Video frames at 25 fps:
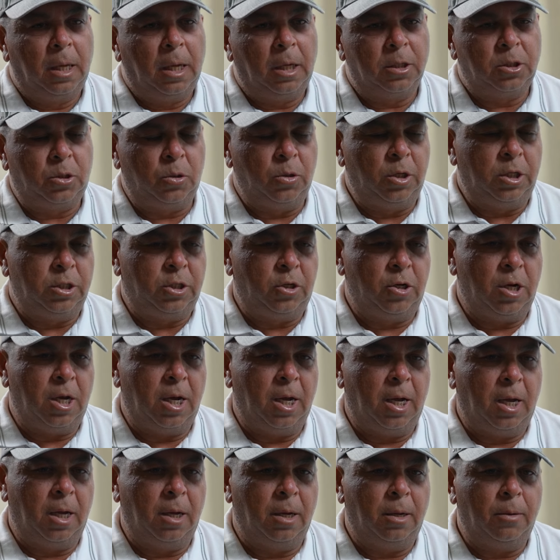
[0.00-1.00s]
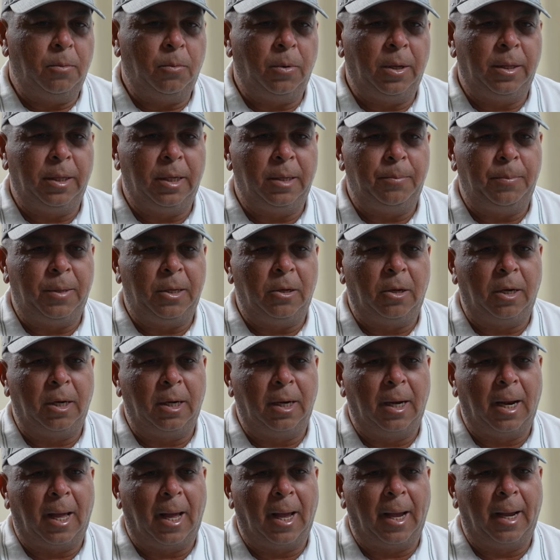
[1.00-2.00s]
as soon as you err, whether it be
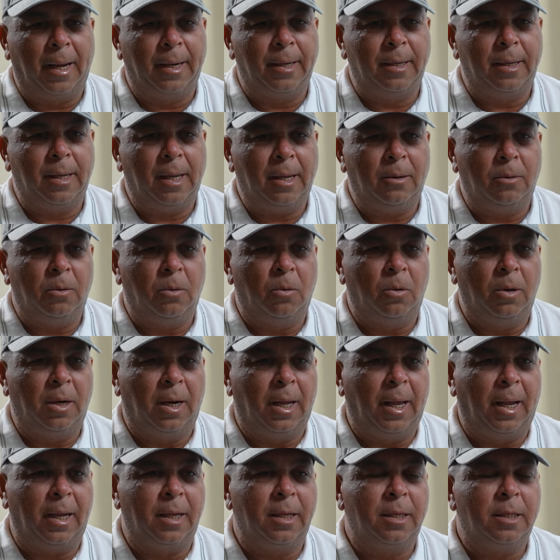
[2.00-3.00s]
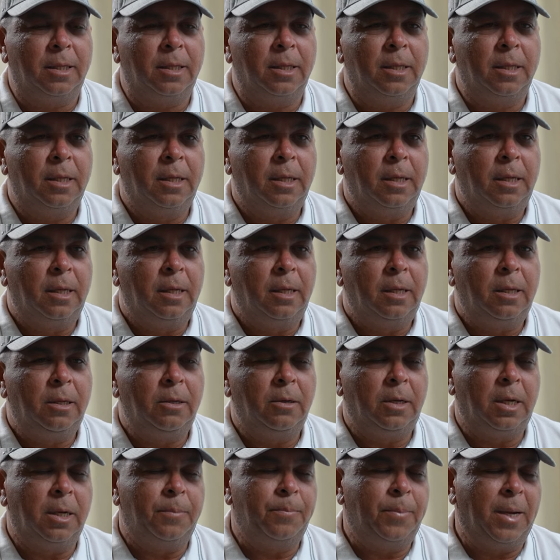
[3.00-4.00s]
on line or length,
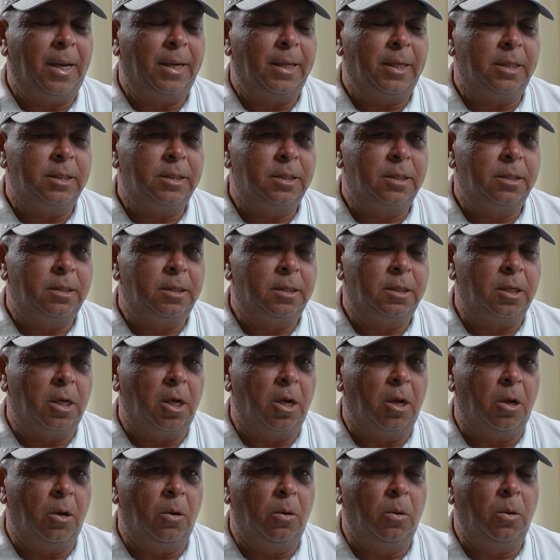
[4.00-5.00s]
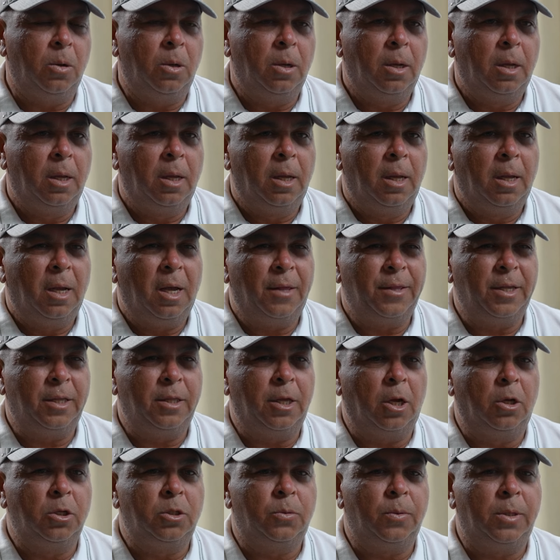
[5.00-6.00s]
you get punished. So I
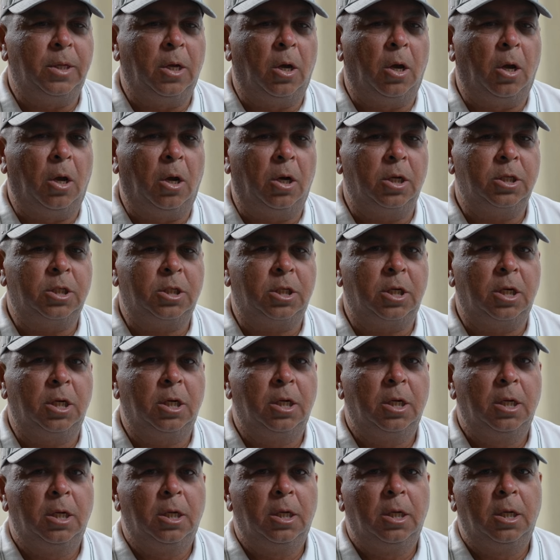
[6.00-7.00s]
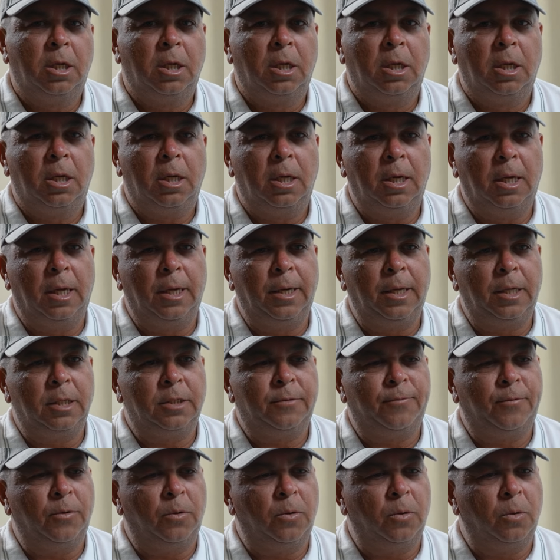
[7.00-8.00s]
think those were the harsh
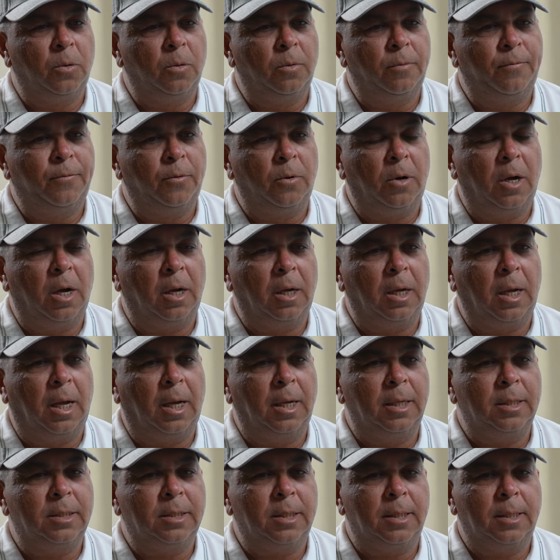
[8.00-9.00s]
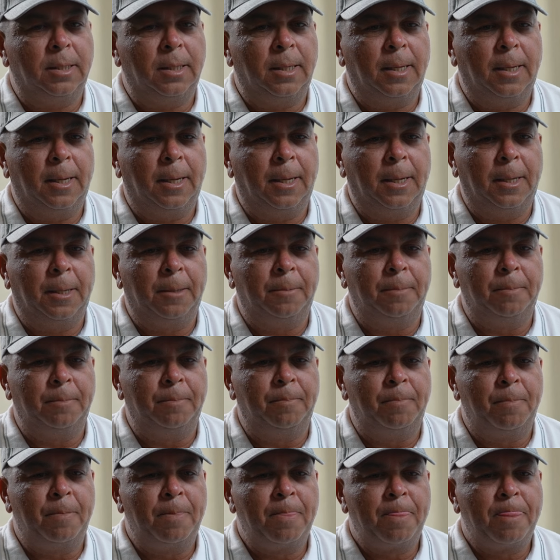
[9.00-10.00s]
learnings for our guys.
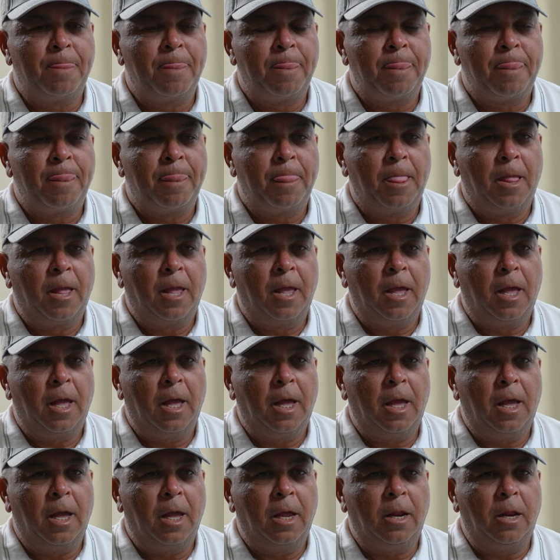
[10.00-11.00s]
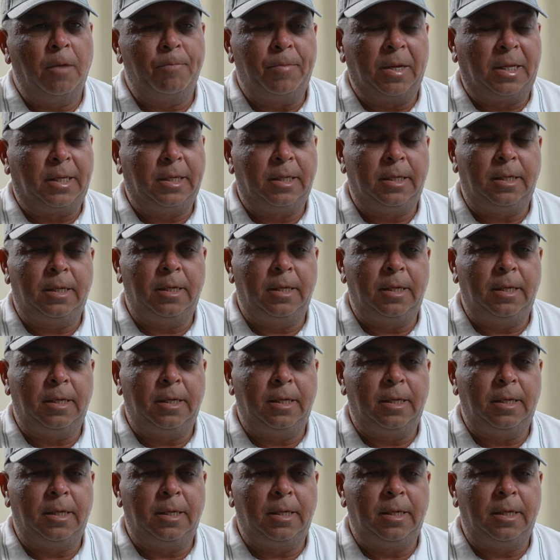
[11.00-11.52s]
But